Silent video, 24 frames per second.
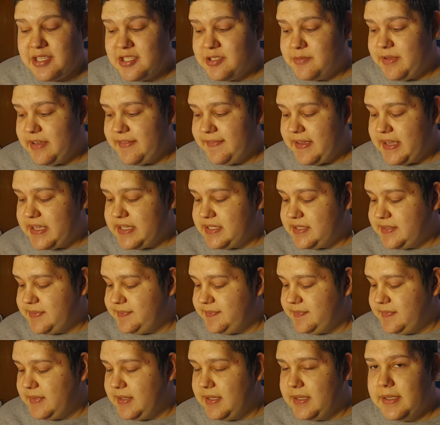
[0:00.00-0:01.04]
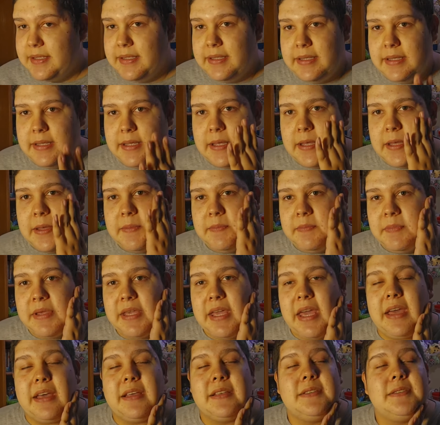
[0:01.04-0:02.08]
onto my face. But
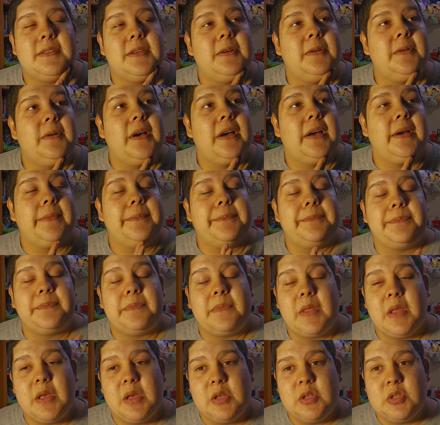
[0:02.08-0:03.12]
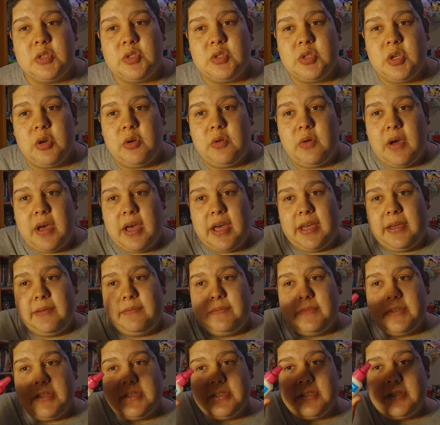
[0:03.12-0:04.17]
yeah, so I'm
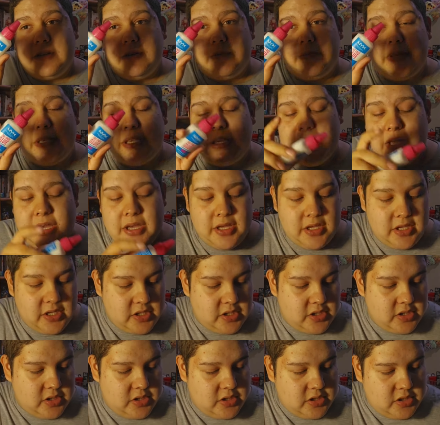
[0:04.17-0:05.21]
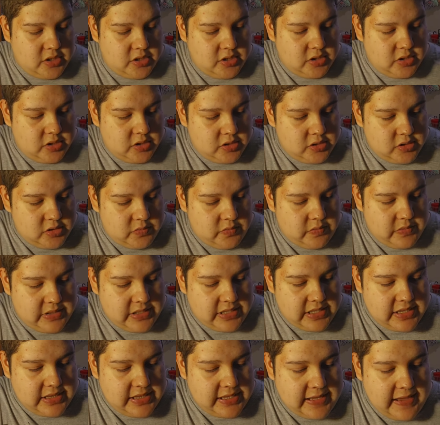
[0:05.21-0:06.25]
just gonna be doing
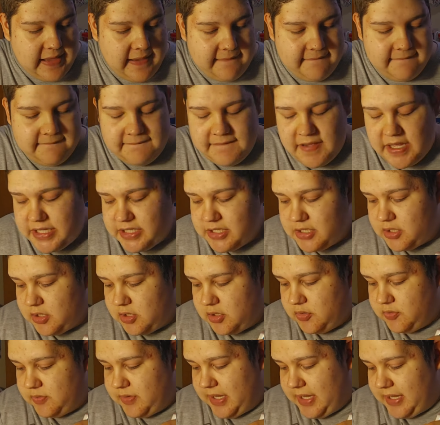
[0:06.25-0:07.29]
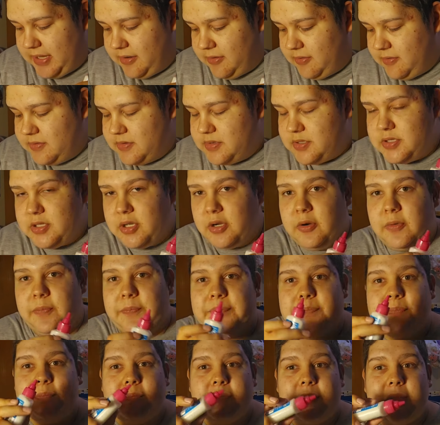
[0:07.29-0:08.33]
the face glue now. So
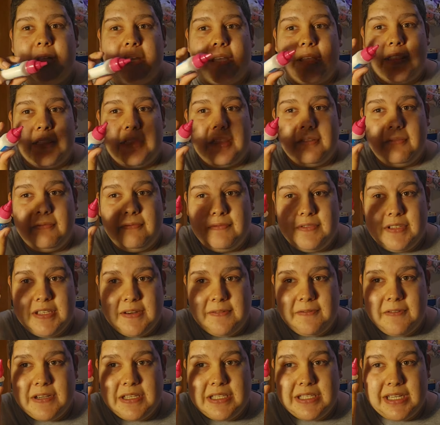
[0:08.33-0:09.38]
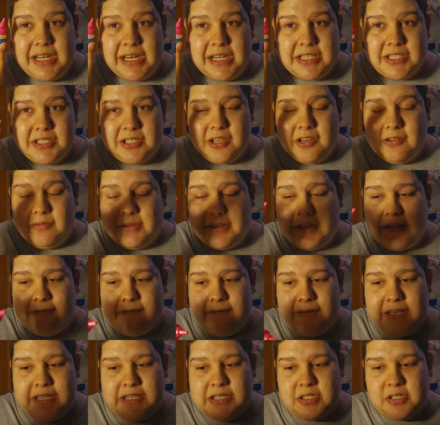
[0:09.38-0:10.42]
the difference that I saw with the
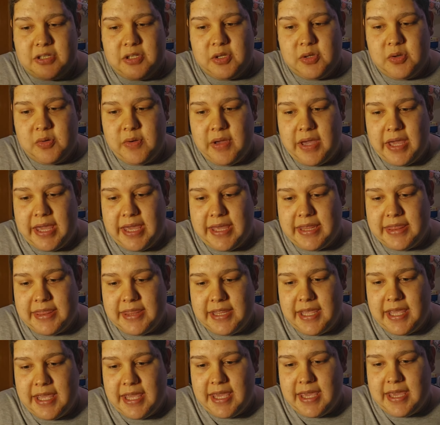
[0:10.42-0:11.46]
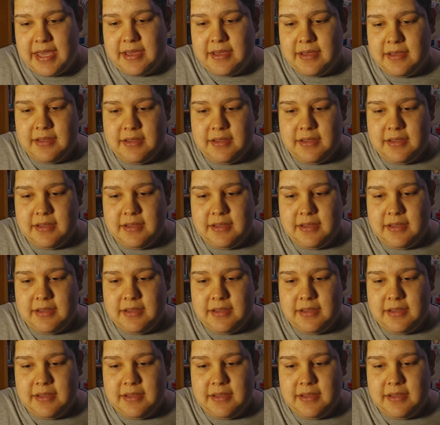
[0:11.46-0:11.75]
face glue and the